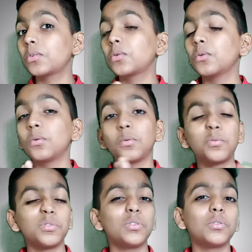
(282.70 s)

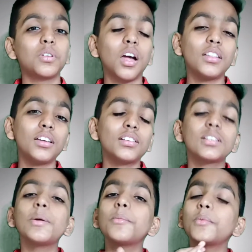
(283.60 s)
to
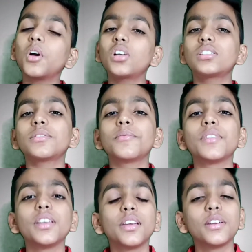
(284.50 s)
others, because
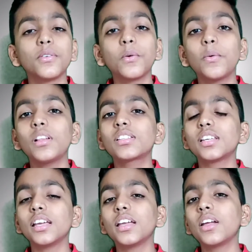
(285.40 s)
if you will
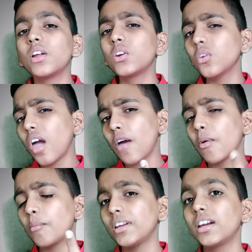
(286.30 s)
say do you
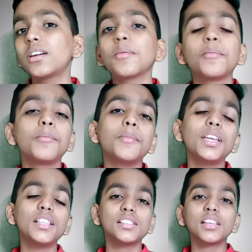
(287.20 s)
have a minute
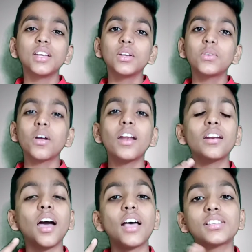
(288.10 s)
means you
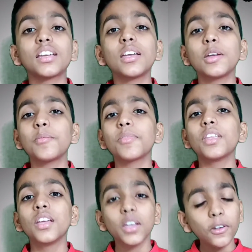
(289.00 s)
are asking him
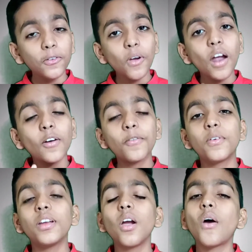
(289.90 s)
if you are
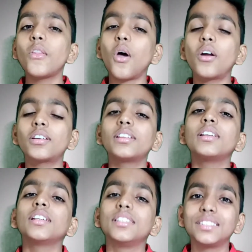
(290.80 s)
free or not,
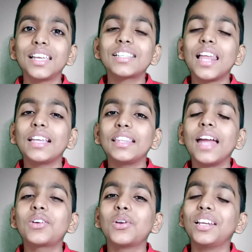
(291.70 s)
just like
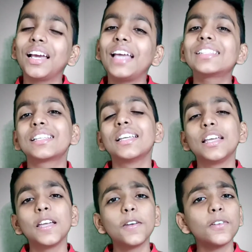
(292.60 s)
that only guys.
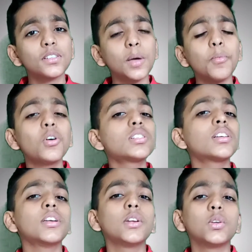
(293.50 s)
If
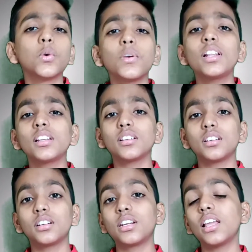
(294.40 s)
suppose you
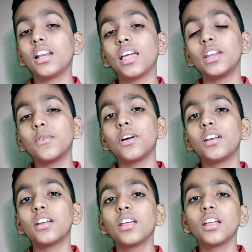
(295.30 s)
will tell
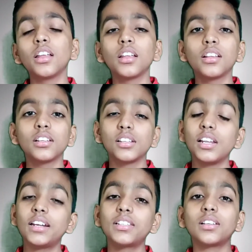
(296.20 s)
anyone
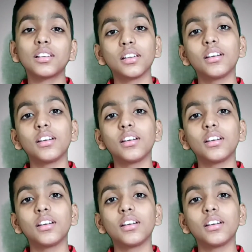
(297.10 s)
let's